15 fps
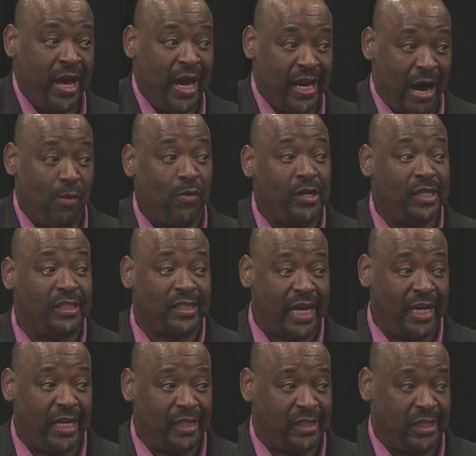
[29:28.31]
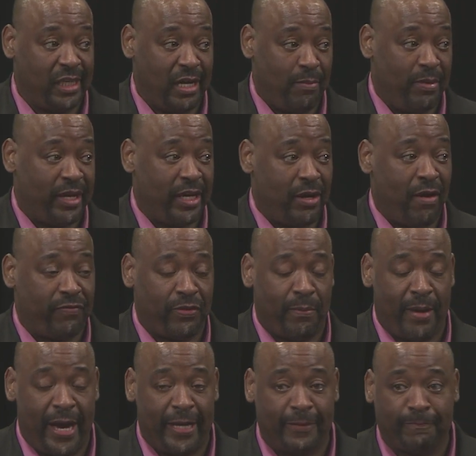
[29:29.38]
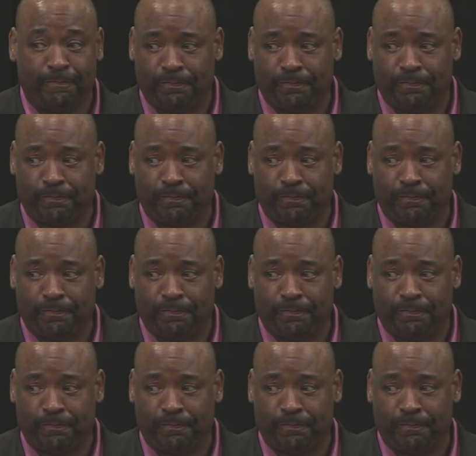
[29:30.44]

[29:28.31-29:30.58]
And I want to say this, and then I'm going to get off the mic.